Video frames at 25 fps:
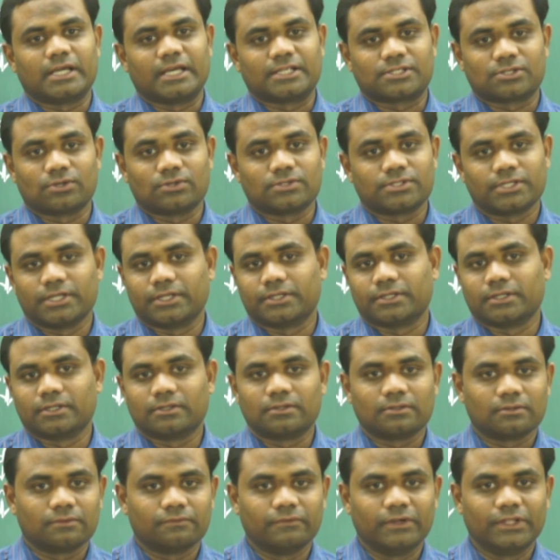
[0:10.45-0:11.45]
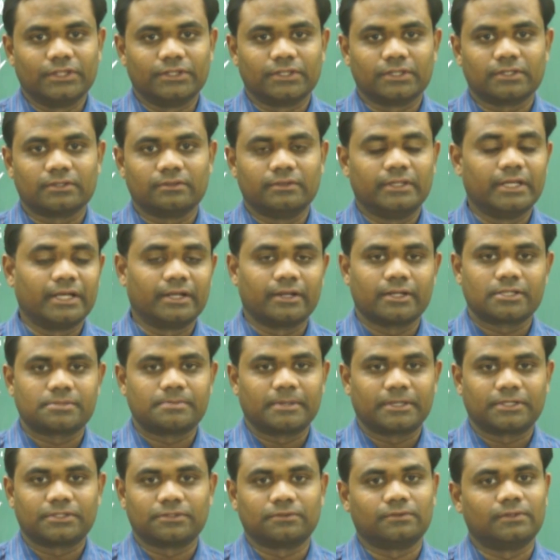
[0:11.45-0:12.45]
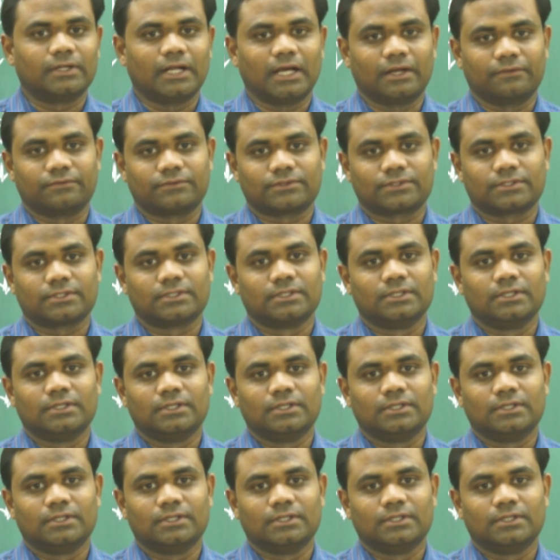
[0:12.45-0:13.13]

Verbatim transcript: associated with their respective graphs.